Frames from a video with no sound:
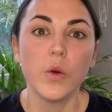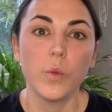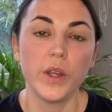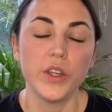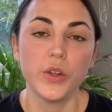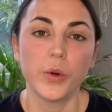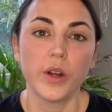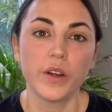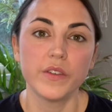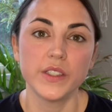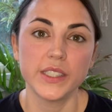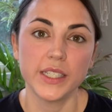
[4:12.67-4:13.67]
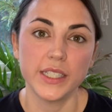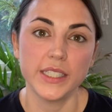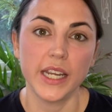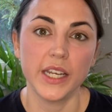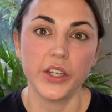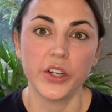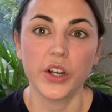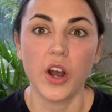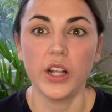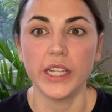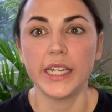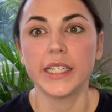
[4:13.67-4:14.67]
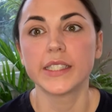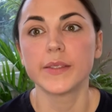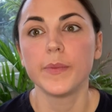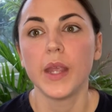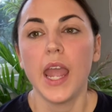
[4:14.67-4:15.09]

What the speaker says: when you're facilitating your colleagues.